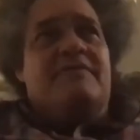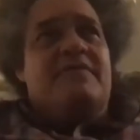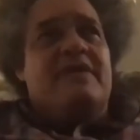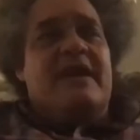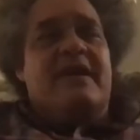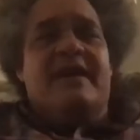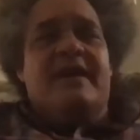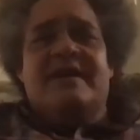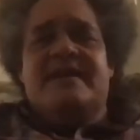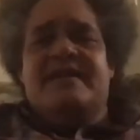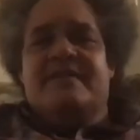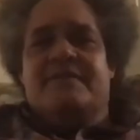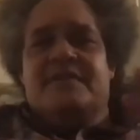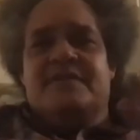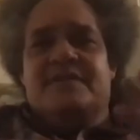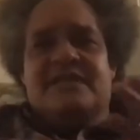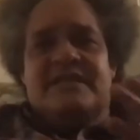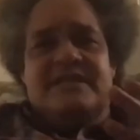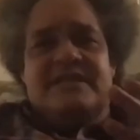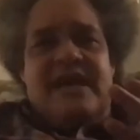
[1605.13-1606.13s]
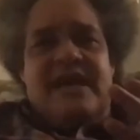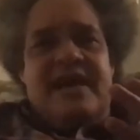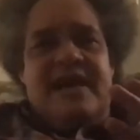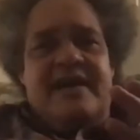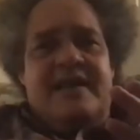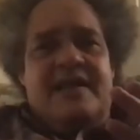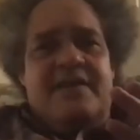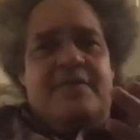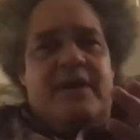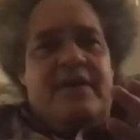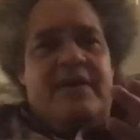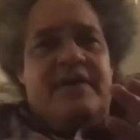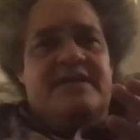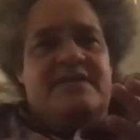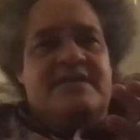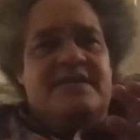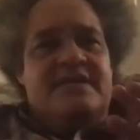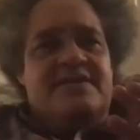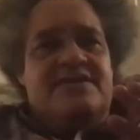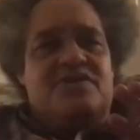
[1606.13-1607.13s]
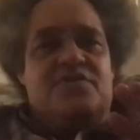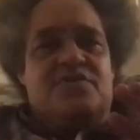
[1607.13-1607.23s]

right? And so that leads to this question of,